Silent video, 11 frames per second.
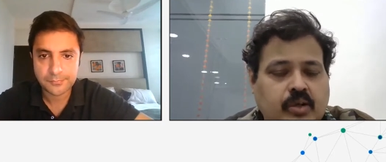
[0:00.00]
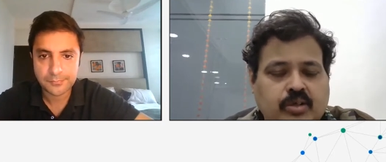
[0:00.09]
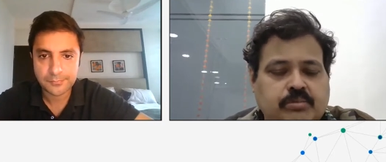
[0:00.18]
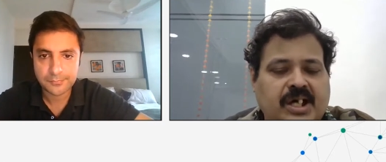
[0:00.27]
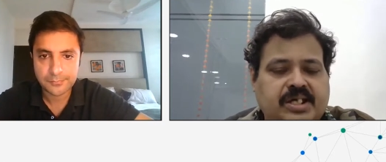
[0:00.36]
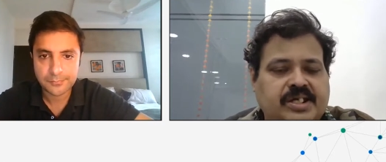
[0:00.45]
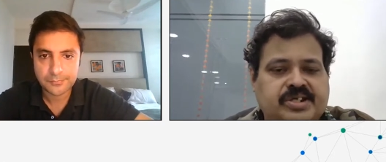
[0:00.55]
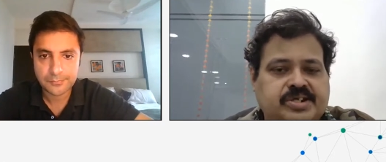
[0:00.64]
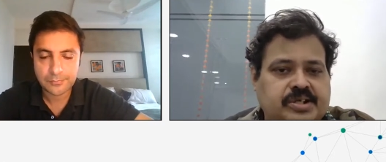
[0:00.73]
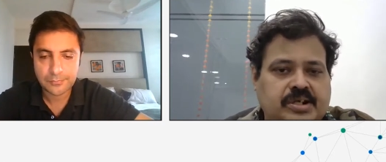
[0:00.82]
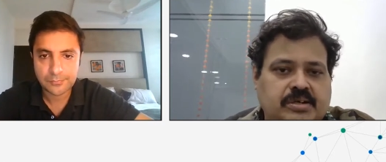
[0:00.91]

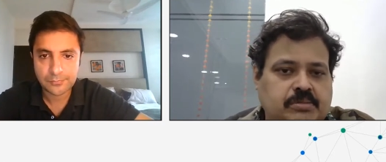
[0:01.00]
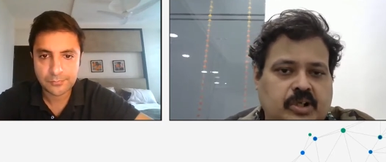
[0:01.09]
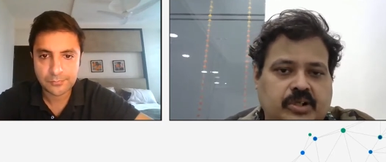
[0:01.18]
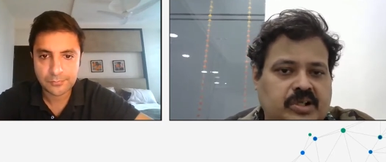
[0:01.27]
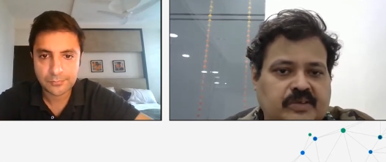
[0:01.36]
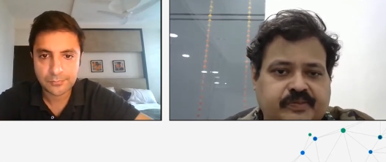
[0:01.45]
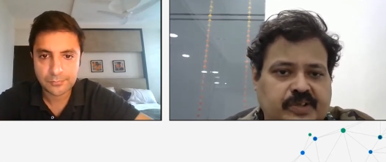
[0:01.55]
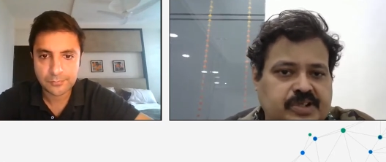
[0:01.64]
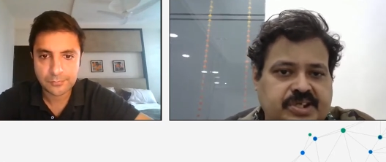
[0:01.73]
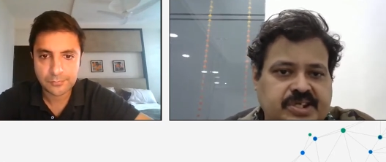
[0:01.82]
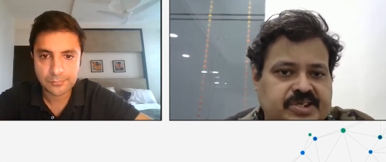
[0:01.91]
Speaker 1: go-to-market model
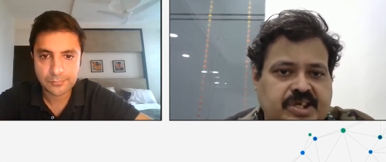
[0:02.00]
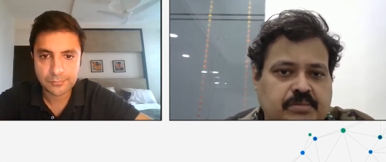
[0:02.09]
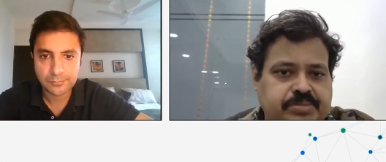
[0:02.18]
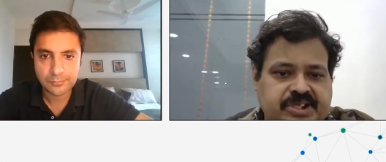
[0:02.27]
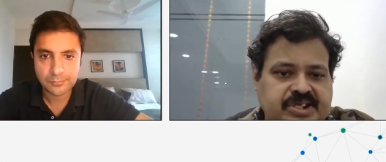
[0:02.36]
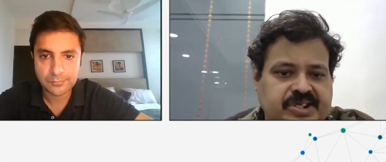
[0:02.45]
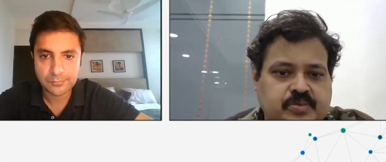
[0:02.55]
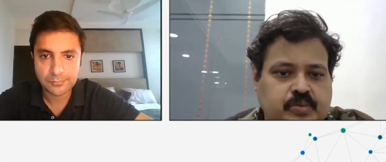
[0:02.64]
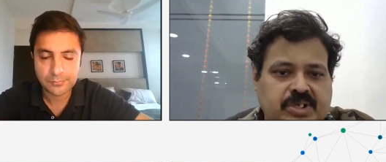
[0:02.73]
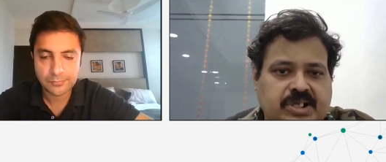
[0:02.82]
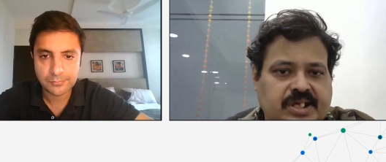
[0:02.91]
for these
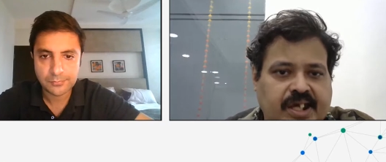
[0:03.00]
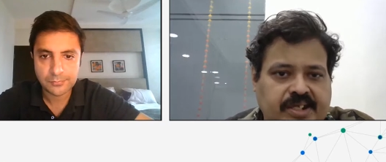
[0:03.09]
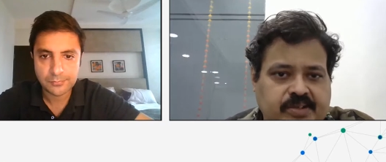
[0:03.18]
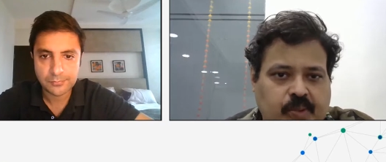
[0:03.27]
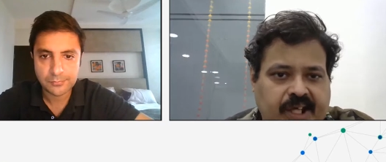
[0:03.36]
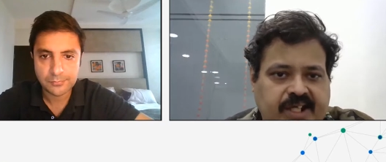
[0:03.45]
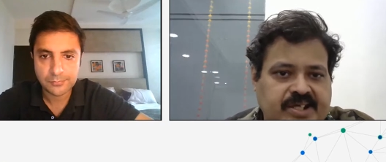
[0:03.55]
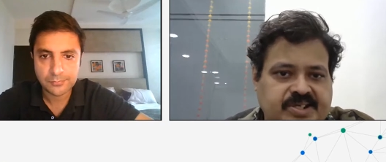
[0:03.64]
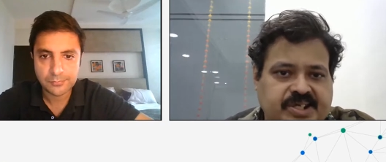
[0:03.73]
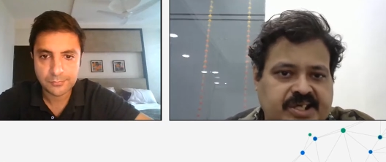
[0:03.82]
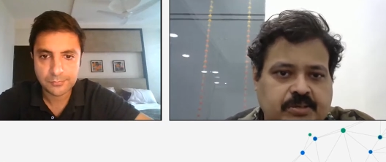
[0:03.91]
companies work? And where
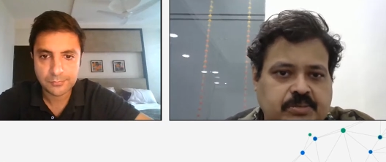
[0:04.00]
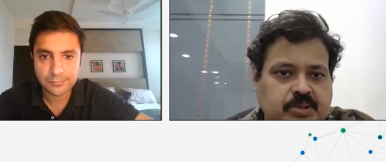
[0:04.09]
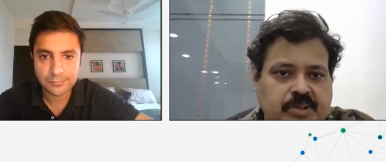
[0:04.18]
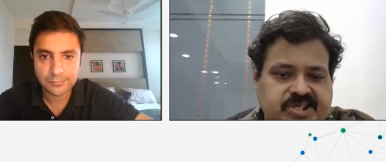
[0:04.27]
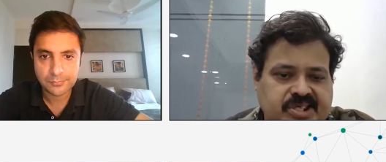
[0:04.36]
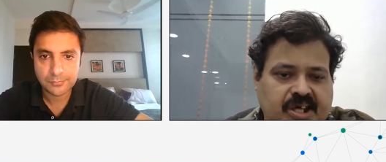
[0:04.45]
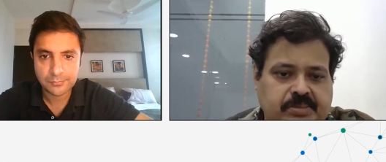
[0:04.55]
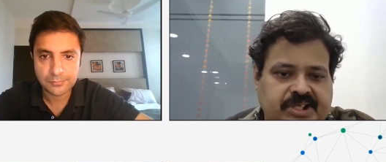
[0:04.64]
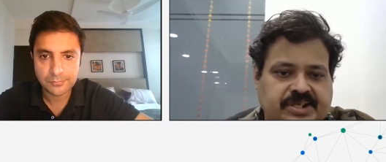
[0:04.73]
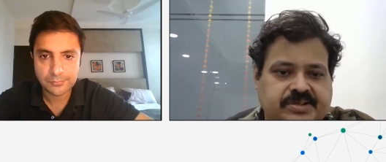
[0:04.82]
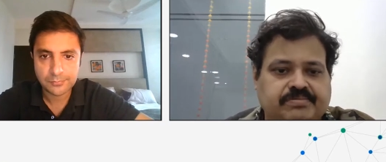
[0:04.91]
does AWS
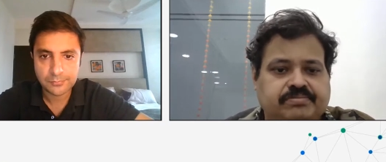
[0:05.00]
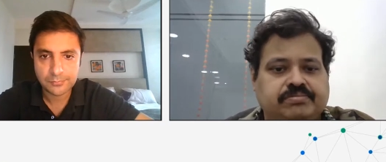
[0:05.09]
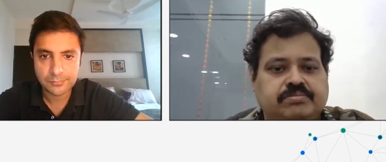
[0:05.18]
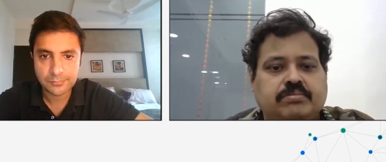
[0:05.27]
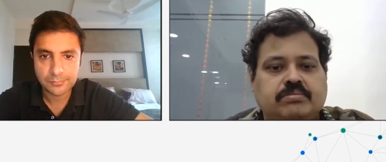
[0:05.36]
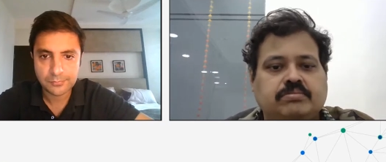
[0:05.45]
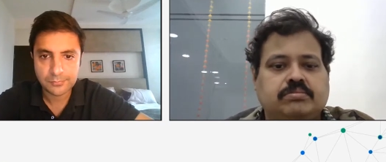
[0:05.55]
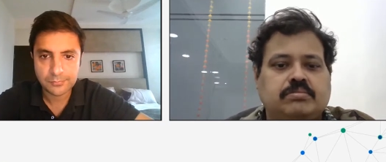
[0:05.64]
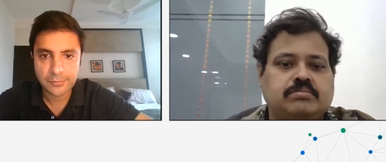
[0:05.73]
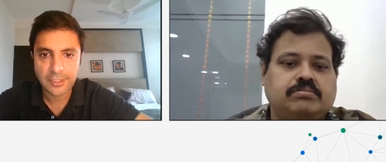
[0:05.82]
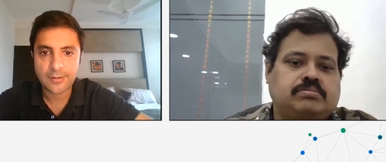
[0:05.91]
come in?
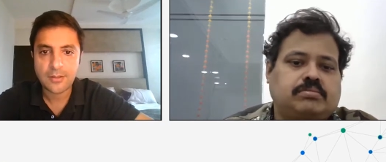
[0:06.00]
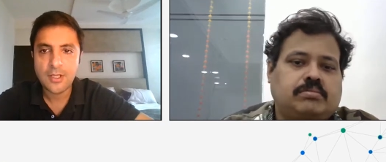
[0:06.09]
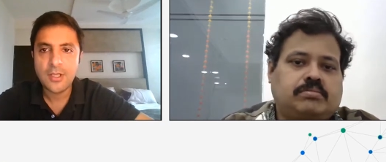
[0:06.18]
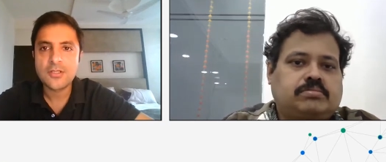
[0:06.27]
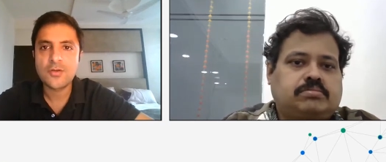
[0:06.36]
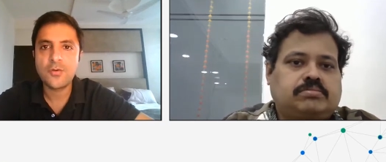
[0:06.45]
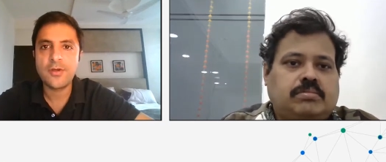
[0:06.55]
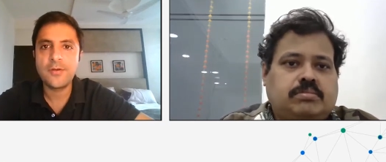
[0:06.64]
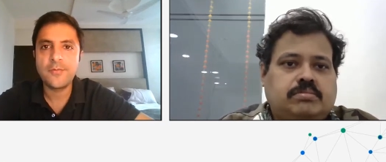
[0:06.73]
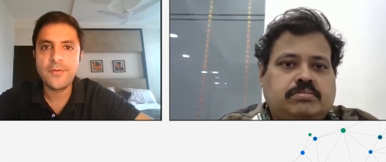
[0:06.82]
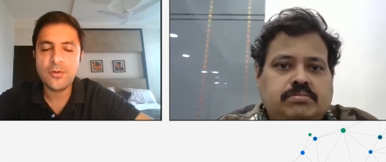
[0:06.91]
Speaker 2: Yeah, so
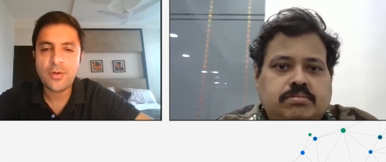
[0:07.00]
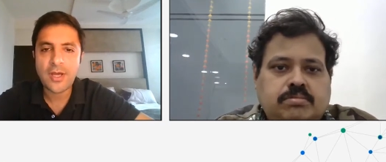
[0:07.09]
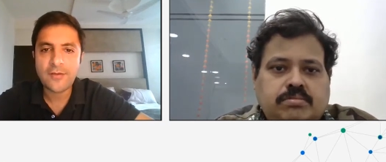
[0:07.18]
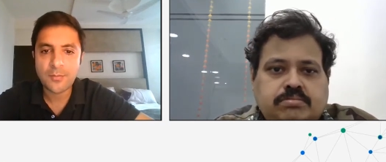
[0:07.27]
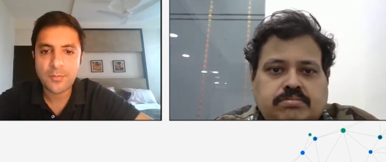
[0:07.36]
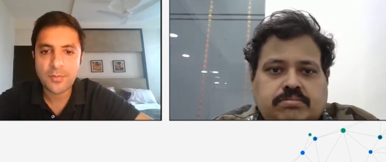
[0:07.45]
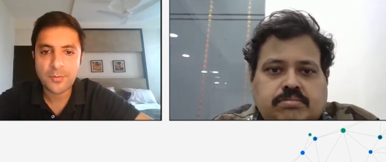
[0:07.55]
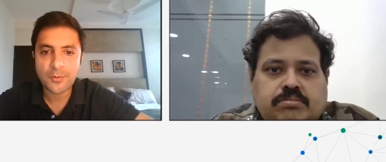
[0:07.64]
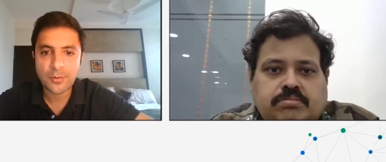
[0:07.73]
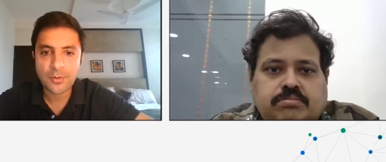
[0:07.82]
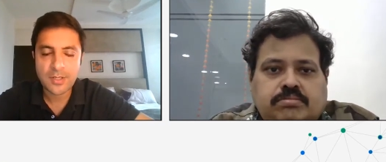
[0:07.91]
we do have a
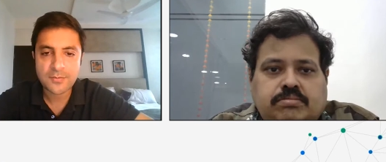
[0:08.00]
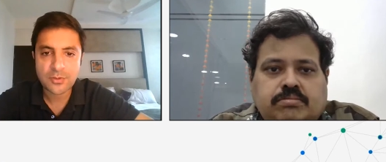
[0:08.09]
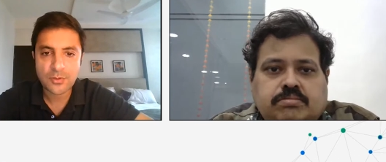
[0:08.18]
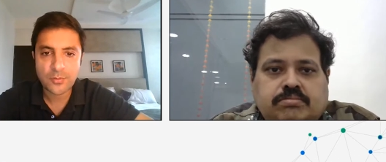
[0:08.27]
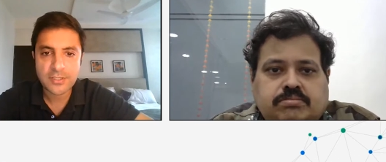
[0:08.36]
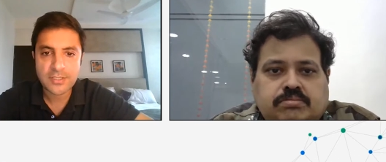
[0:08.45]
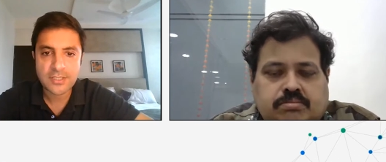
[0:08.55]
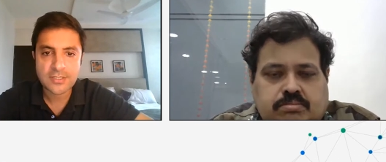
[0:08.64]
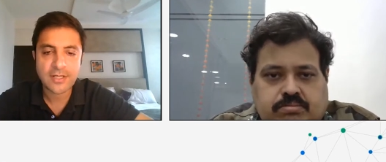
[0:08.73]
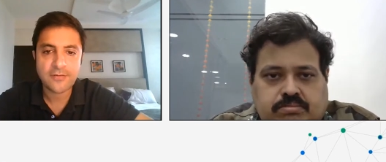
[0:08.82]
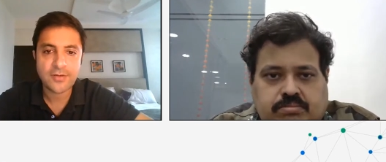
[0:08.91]
number of programs through
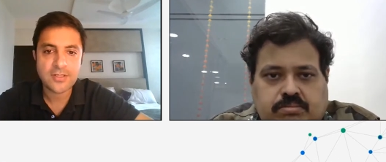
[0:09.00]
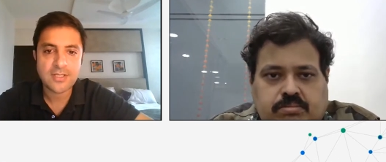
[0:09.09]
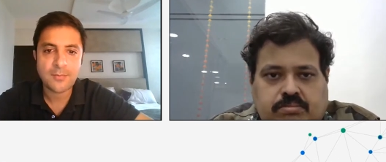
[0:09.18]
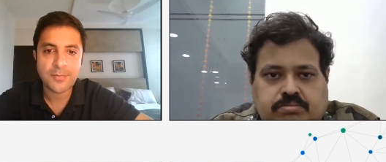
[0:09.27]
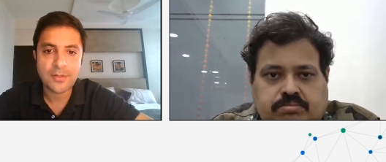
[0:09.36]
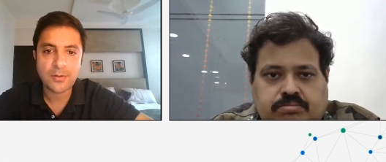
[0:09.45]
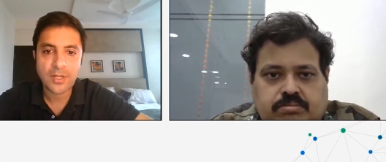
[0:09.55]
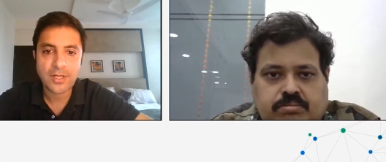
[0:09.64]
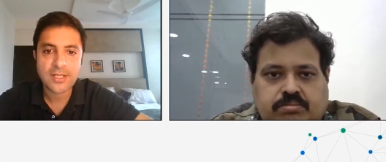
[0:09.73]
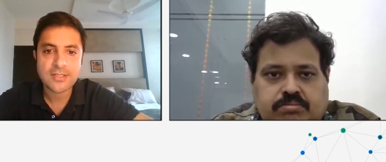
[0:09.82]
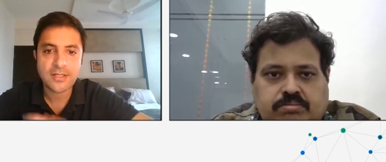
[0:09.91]
which inside, for
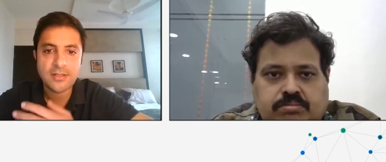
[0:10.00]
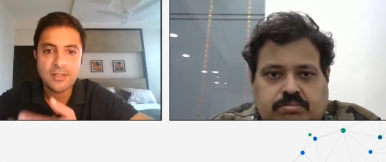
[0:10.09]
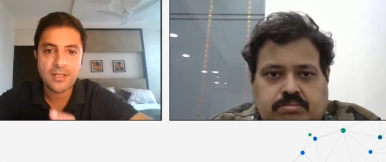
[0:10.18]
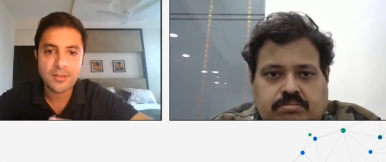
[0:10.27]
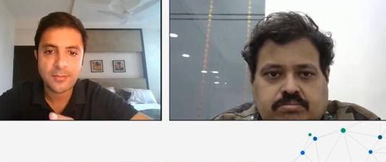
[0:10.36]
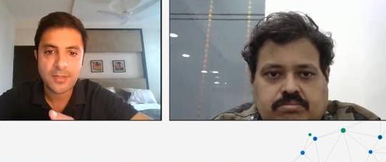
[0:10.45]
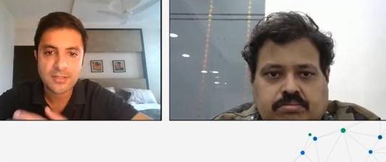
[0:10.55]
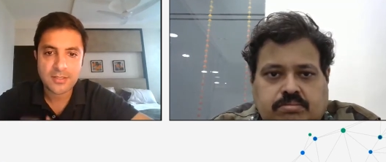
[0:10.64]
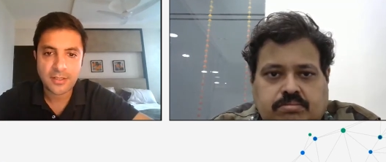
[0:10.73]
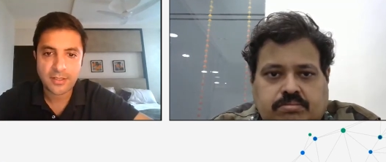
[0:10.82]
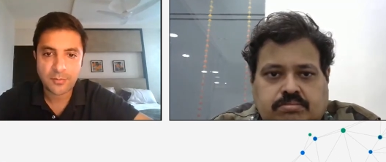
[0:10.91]
example, one I said the
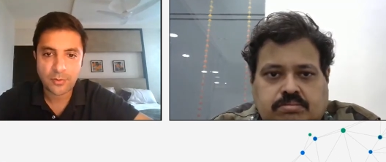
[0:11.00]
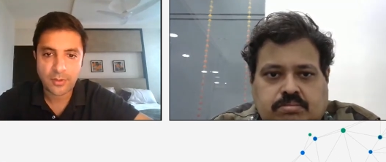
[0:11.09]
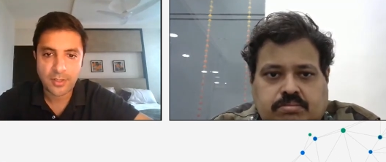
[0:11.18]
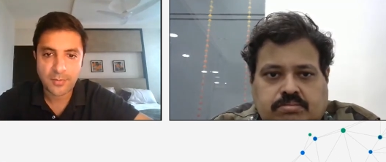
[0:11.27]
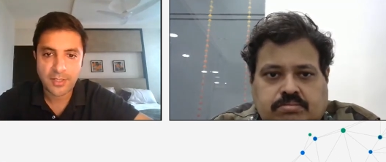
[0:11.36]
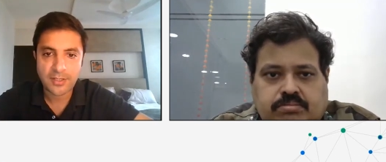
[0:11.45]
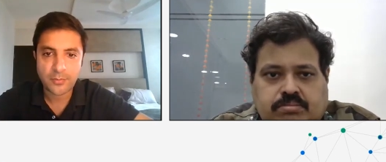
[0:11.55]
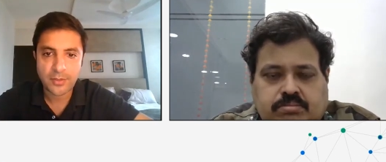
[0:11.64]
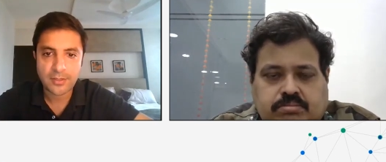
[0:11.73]
Enterprise Connect program, right?